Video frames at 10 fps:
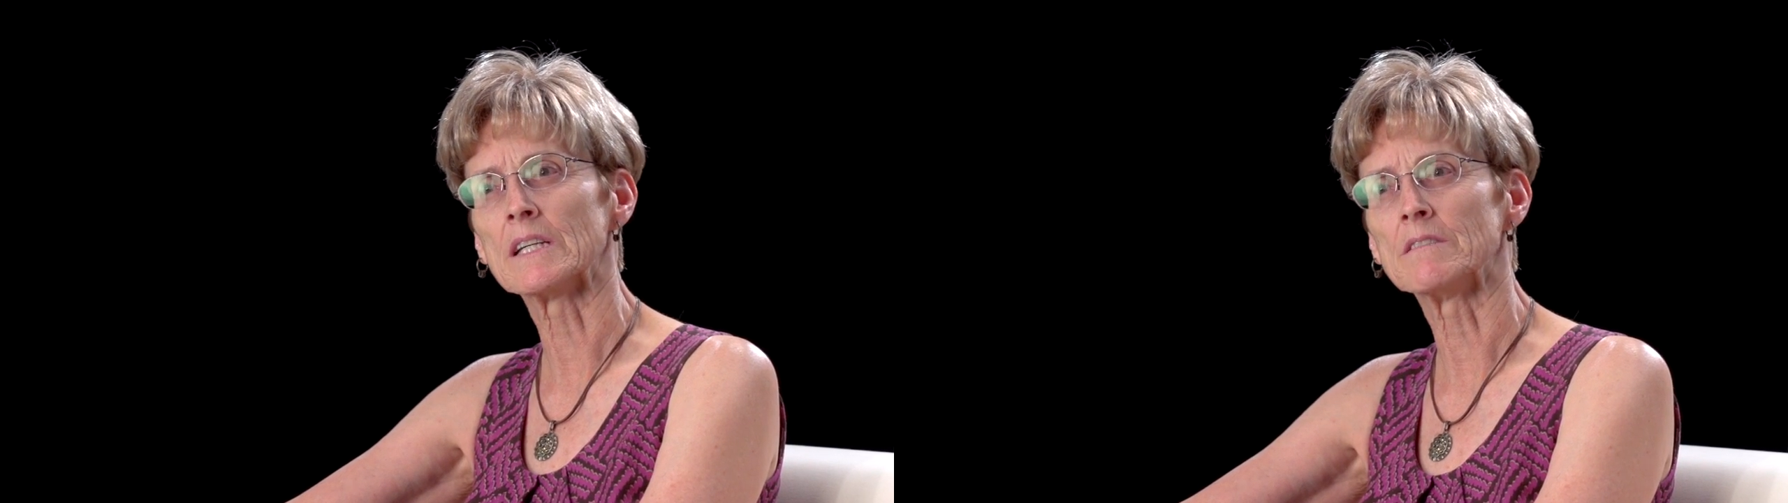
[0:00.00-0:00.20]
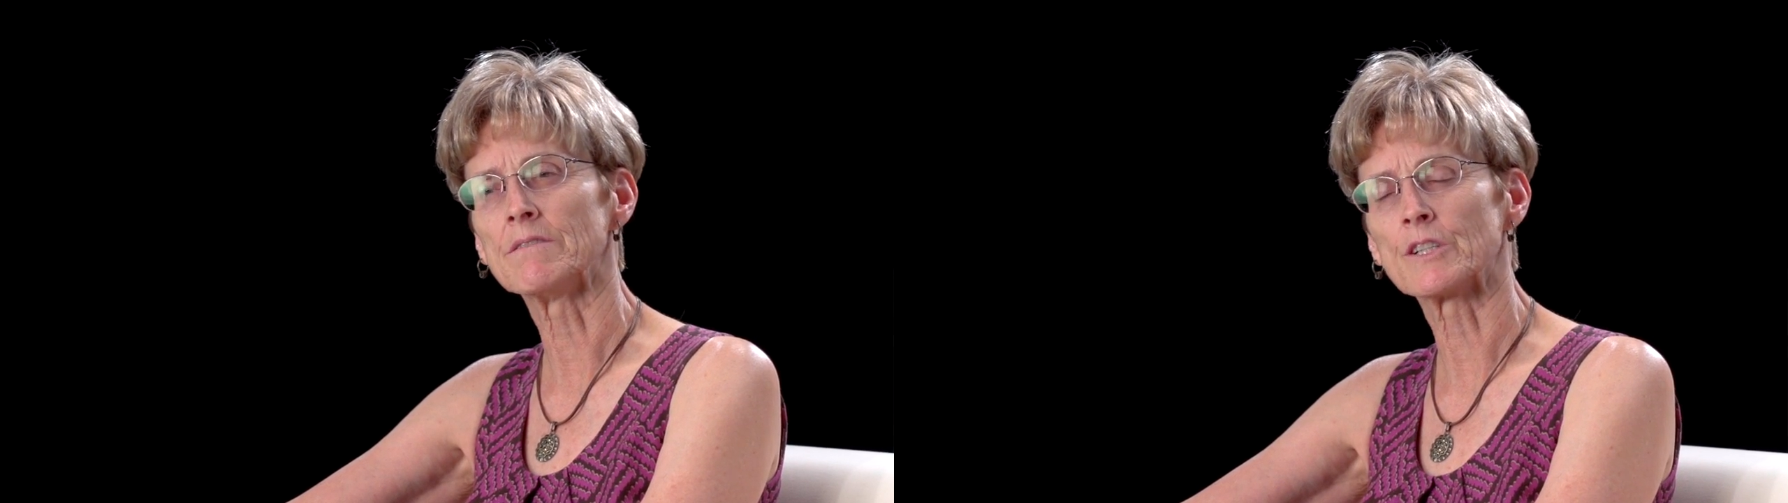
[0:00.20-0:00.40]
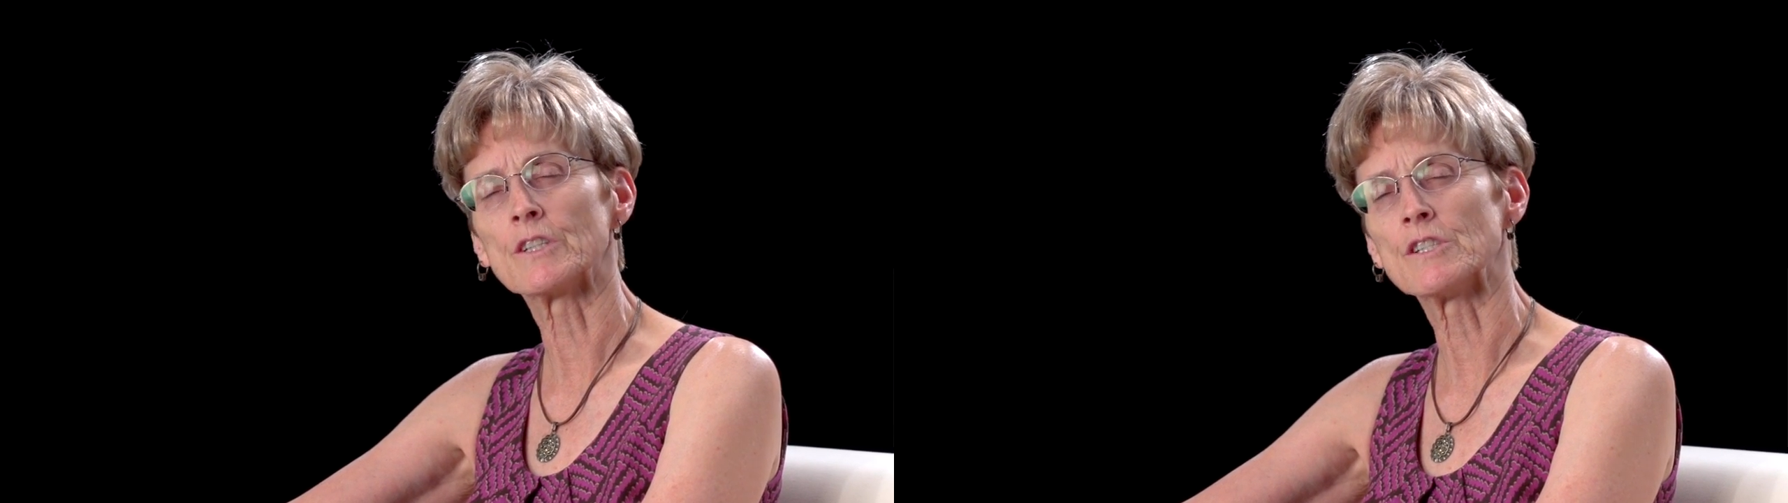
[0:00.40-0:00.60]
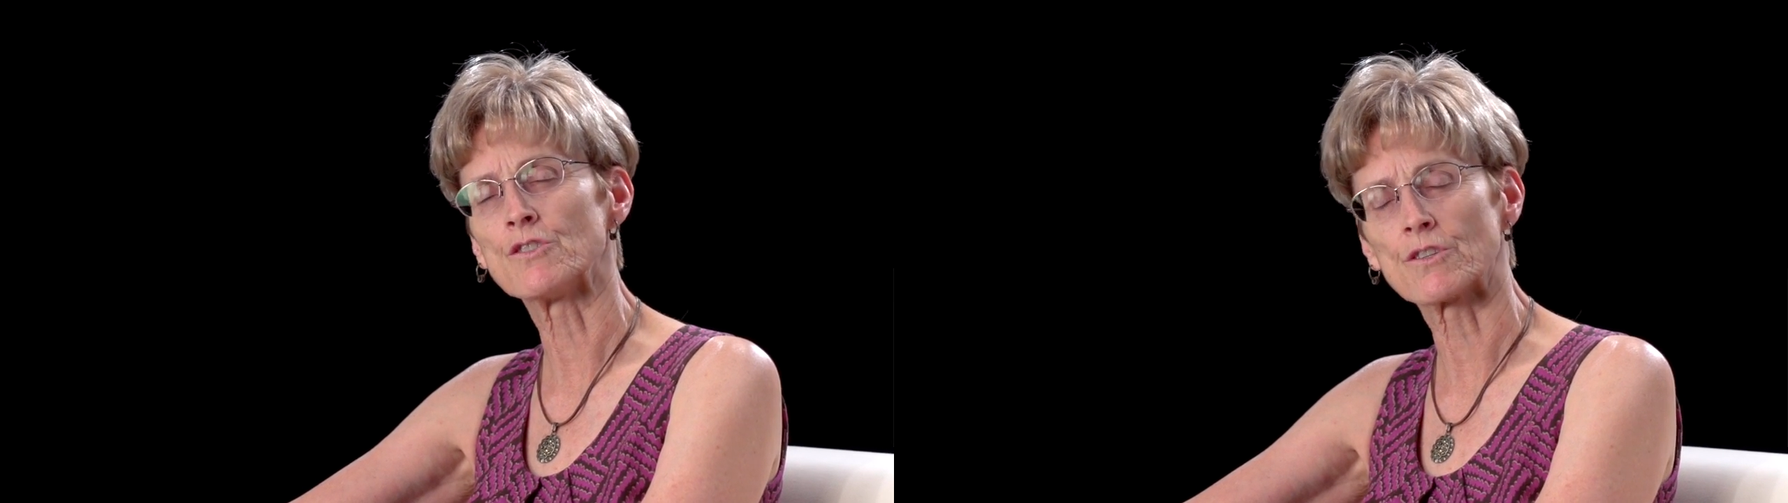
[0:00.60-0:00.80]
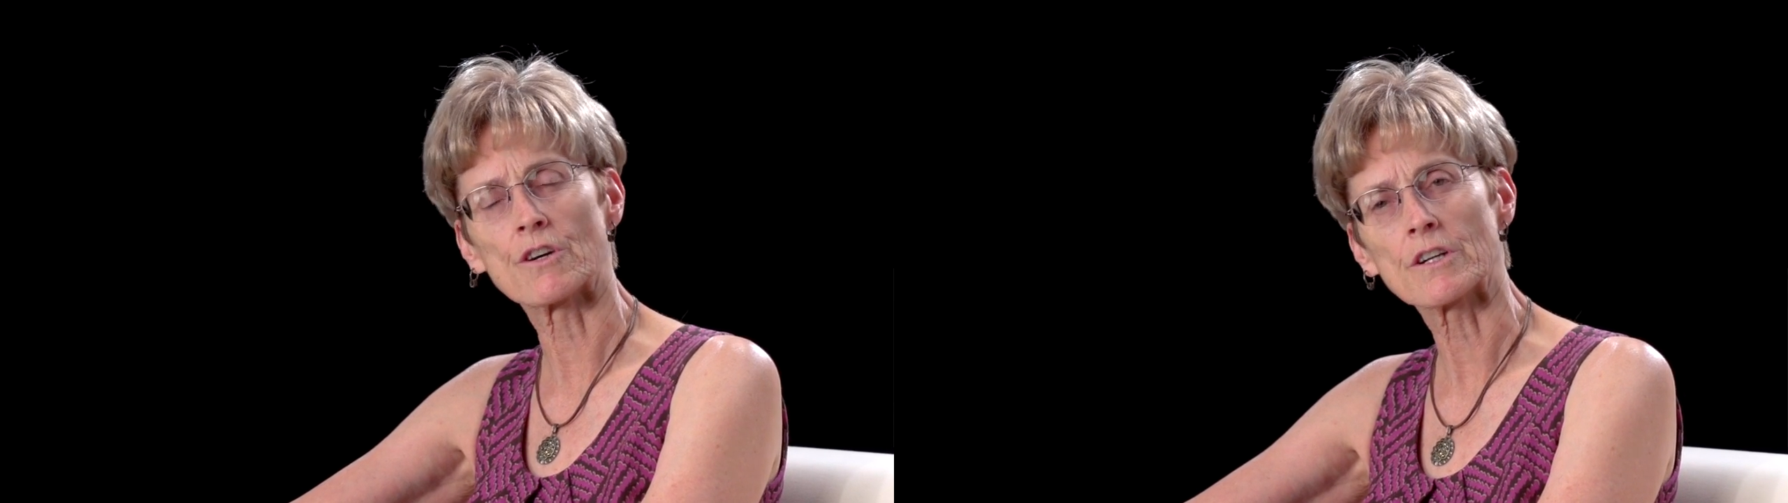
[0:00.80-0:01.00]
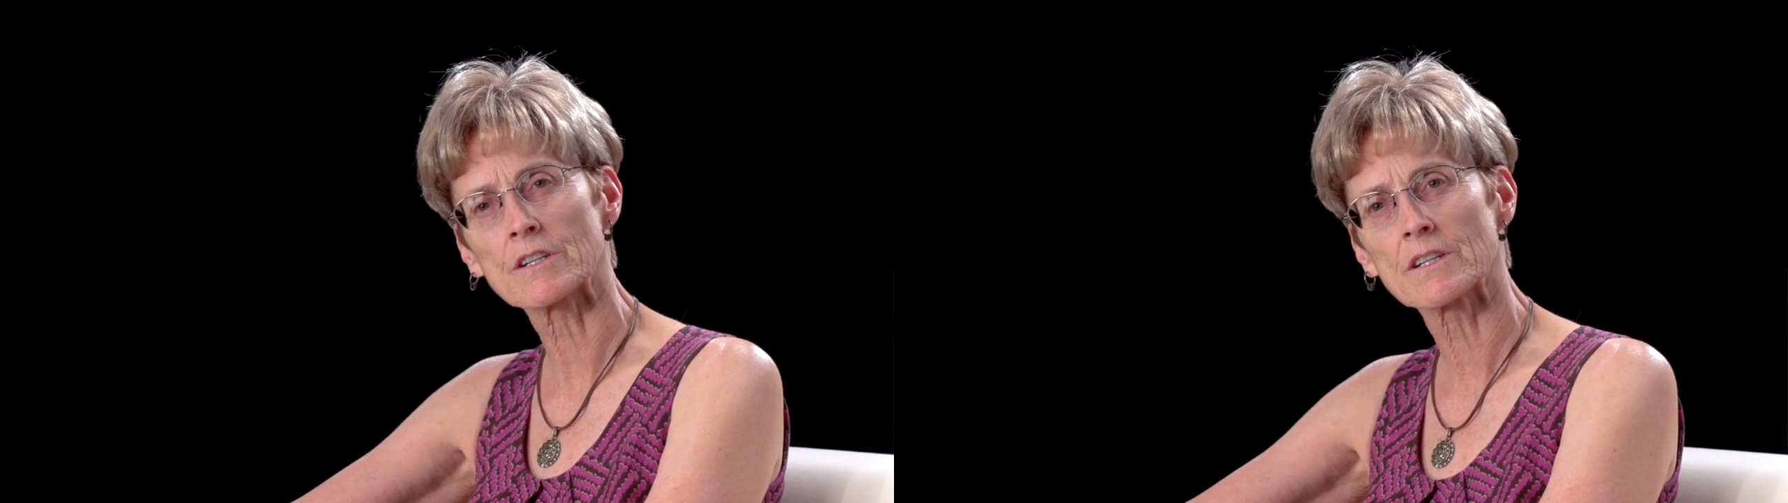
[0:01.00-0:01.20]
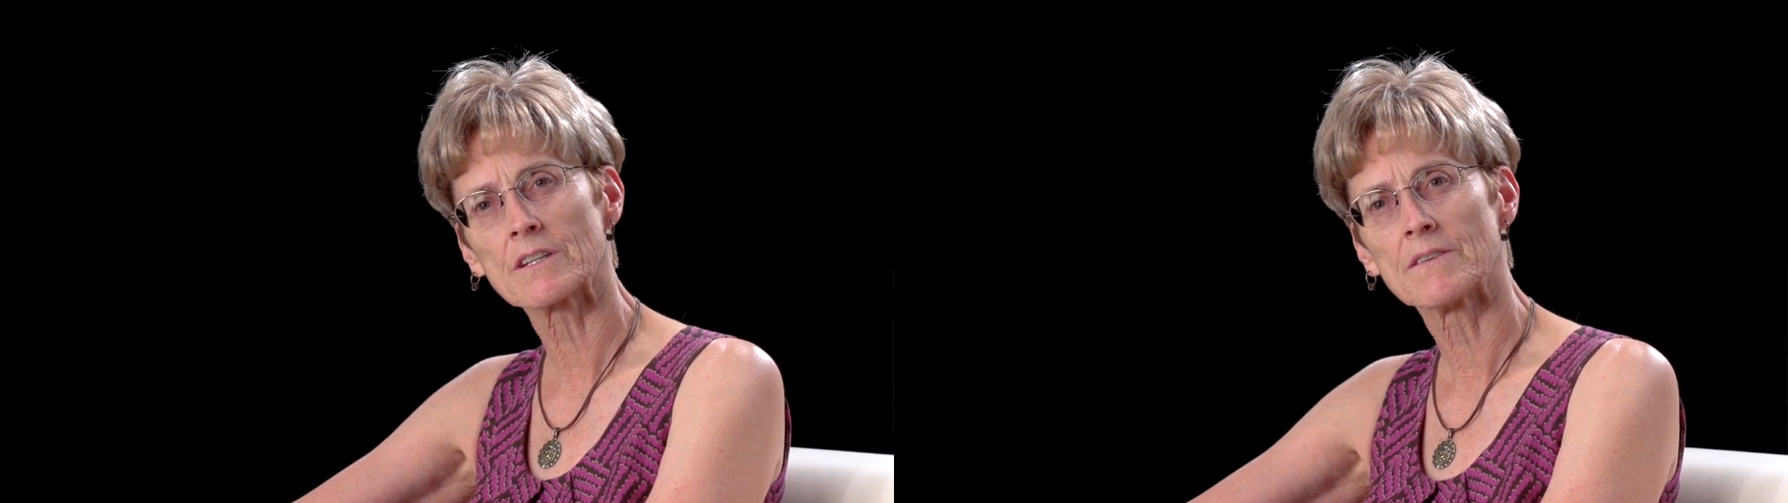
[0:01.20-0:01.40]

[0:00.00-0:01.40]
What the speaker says: and very dark.